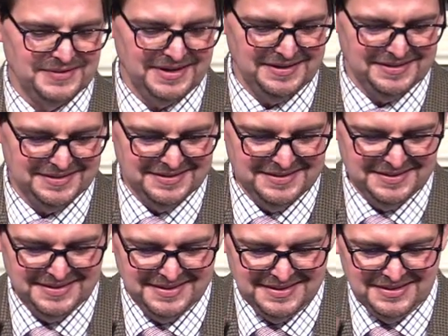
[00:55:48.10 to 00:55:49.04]
Right?
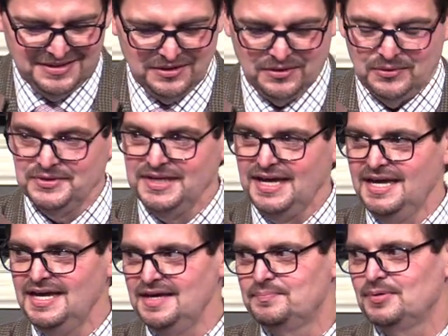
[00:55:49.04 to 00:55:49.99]
Only
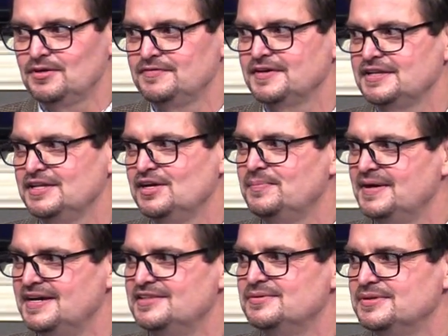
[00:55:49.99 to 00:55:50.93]
he perfectly
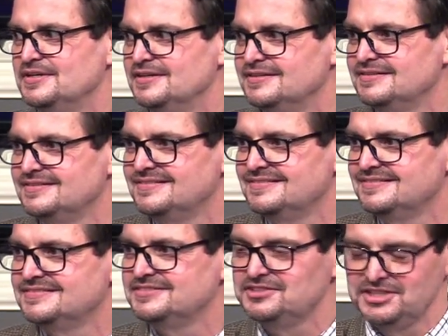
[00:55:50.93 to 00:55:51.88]
obeyed the word.
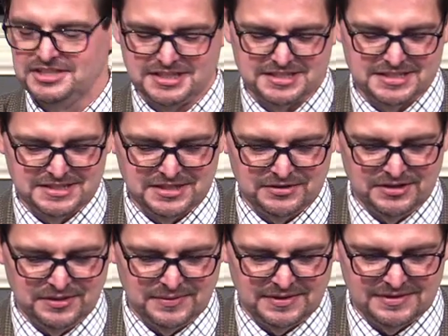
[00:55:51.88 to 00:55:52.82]
Jesus is the
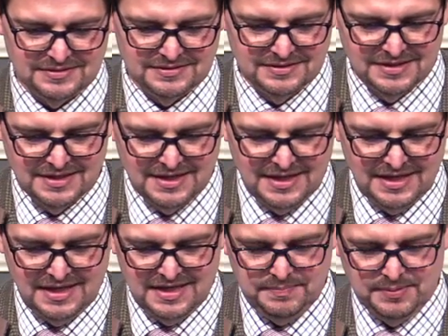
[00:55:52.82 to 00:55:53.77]
only one.
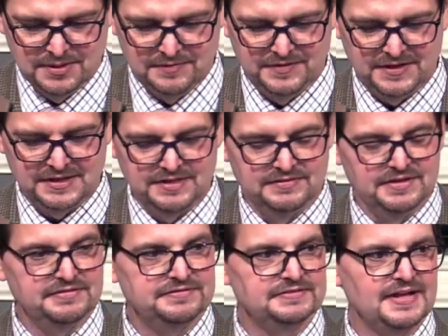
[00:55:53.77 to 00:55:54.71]
He perfectly
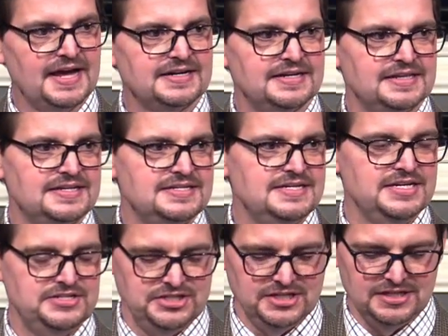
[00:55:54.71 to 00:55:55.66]
reflected the
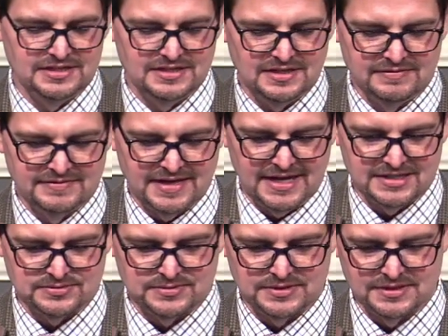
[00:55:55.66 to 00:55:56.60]
teaching of
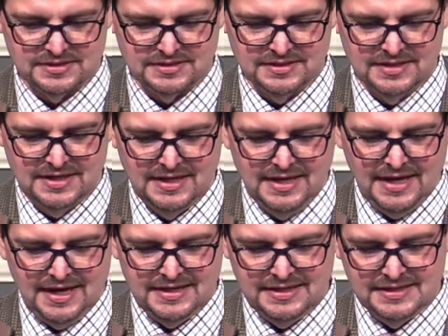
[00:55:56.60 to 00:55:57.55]
God's word,
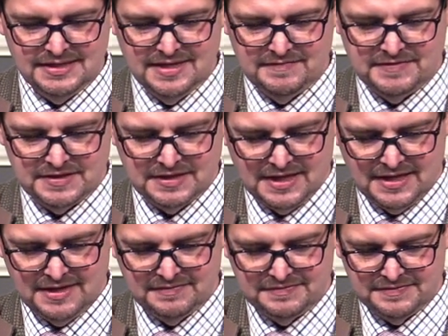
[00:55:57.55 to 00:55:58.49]
and he lived the
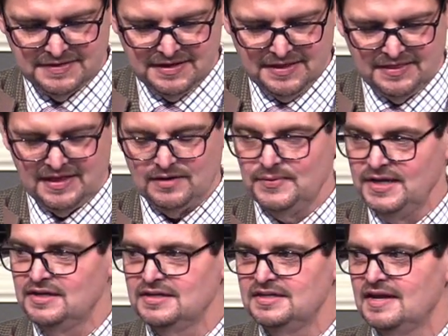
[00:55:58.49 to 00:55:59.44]
life that
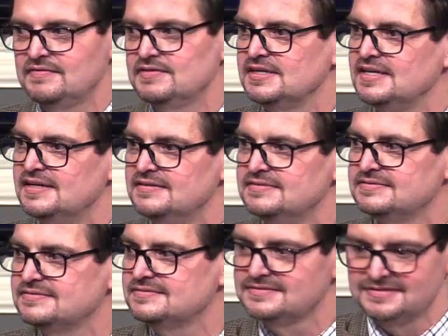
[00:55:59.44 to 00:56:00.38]
we could never live,
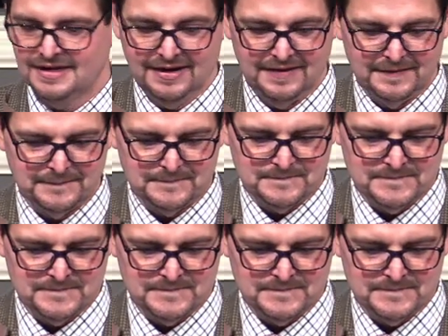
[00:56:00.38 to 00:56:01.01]
right?